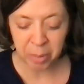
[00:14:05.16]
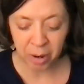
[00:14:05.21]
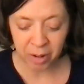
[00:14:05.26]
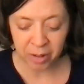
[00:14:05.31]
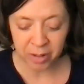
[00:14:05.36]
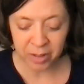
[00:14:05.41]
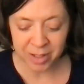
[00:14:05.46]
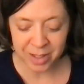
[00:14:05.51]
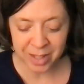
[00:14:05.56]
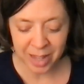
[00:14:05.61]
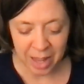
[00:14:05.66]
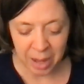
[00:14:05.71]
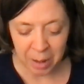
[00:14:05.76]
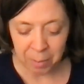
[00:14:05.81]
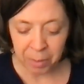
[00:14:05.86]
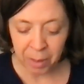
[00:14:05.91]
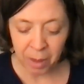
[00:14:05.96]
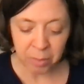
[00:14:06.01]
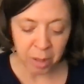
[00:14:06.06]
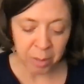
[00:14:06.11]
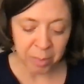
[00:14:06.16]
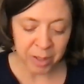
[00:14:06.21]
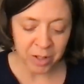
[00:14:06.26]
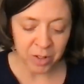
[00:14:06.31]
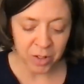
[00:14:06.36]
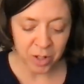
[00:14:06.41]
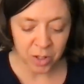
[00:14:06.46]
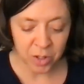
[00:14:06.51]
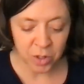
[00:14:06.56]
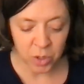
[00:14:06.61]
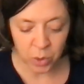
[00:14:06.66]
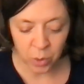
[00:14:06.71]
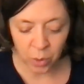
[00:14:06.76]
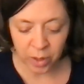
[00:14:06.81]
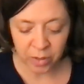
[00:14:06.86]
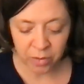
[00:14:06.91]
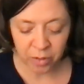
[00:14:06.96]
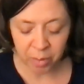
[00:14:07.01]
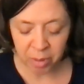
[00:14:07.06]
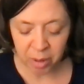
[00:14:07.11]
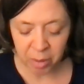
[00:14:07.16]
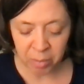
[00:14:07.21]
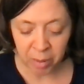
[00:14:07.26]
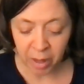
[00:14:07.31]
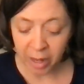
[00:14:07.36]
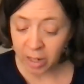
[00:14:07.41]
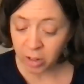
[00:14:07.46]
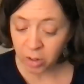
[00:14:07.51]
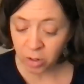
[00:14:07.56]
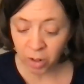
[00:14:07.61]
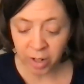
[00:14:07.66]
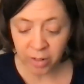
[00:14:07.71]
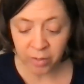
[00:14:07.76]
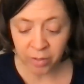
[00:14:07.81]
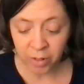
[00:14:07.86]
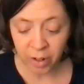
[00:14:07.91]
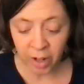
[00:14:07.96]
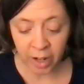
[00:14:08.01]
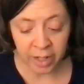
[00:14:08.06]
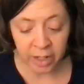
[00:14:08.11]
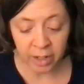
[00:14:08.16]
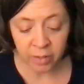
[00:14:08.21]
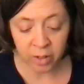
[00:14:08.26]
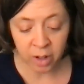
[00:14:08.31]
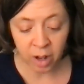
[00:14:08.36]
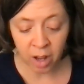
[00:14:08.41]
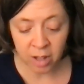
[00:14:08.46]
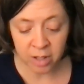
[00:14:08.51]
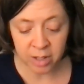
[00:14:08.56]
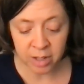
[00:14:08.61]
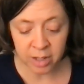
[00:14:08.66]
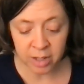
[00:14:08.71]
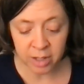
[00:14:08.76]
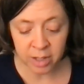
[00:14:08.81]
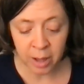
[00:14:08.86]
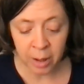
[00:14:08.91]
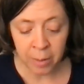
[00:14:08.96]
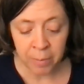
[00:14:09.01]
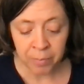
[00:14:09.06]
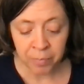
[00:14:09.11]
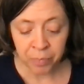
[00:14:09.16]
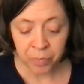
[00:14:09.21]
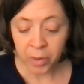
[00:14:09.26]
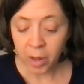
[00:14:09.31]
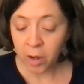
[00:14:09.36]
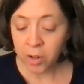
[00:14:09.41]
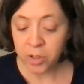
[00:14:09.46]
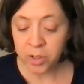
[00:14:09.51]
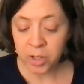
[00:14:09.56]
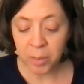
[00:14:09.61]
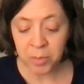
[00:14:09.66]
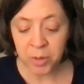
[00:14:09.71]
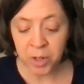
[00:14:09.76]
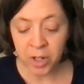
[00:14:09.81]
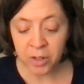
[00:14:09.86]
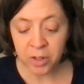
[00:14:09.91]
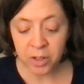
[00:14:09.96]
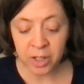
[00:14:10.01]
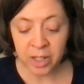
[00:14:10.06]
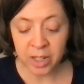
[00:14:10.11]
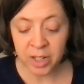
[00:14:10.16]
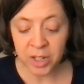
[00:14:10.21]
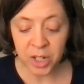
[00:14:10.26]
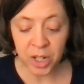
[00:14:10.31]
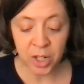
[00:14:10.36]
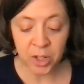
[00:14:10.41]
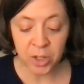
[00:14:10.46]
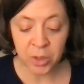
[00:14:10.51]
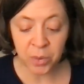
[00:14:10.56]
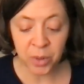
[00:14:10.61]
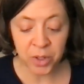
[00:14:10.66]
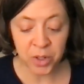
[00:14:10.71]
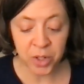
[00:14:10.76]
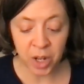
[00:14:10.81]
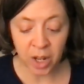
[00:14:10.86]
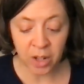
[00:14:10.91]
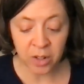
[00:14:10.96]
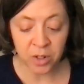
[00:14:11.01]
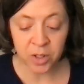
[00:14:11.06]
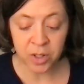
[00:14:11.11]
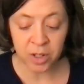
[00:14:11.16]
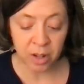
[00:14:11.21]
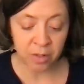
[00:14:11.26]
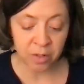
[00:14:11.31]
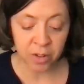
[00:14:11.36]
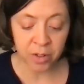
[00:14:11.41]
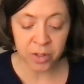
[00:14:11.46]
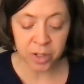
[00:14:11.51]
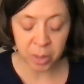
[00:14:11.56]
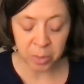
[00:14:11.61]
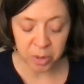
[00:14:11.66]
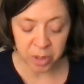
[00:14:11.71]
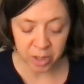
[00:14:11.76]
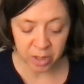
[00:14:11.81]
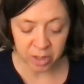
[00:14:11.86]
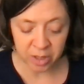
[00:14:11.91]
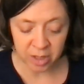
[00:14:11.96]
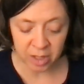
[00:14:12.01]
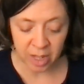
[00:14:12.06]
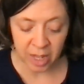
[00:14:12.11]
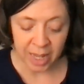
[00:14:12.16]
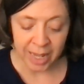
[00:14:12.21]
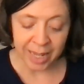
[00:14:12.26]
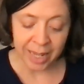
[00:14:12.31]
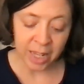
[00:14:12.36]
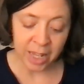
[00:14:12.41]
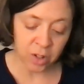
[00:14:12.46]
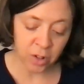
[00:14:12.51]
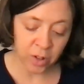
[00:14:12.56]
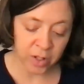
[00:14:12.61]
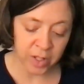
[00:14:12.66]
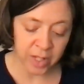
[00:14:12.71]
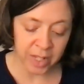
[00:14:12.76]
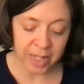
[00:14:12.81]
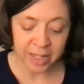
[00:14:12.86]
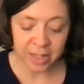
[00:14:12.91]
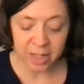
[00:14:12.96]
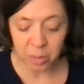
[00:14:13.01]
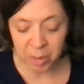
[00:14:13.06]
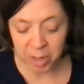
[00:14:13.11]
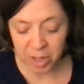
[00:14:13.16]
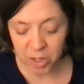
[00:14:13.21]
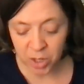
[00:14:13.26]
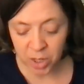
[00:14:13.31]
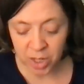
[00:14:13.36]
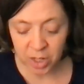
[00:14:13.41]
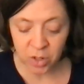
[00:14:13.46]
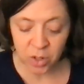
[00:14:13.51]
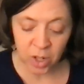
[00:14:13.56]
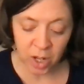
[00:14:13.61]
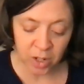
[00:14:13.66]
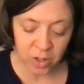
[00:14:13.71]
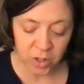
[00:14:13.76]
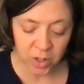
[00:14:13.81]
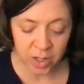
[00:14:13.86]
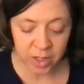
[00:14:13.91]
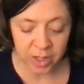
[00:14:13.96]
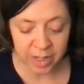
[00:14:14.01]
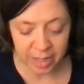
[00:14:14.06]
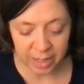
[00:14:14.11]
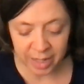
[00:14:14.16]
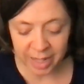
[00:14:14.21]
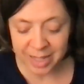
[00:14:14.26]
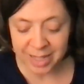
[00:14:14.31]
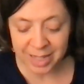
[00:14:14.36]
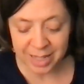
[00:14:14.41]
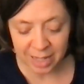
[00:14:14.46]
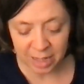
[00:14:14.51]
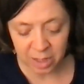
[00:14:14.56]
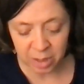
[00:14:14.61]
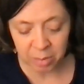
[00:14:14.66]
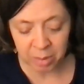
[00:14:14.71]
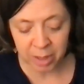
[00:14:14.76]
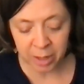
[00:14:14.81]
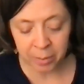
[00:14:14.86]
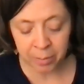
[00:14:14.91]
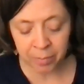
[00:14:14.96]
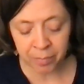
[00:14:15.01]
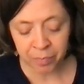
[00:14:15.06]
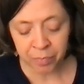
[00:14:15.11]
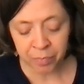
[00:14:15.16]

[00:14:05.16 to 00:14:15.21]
parts that may be disjoined from them by a great variety of causes, are subject to continual changes of their substance, increasing, diminishing, changing insensibly.